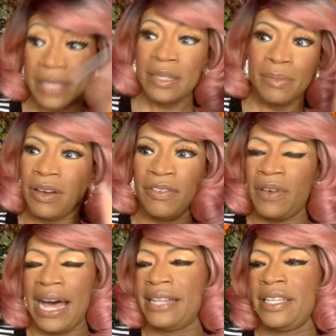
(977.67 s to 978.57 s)
the wisdom
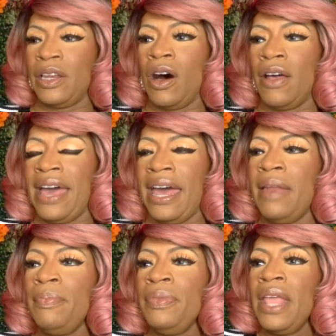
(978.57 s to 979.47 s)
of auntie and all
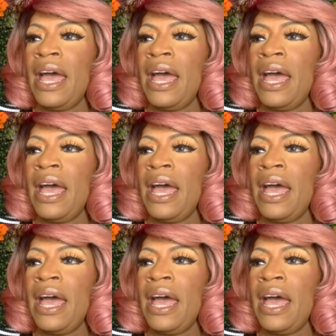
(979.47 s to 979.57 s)
yeah.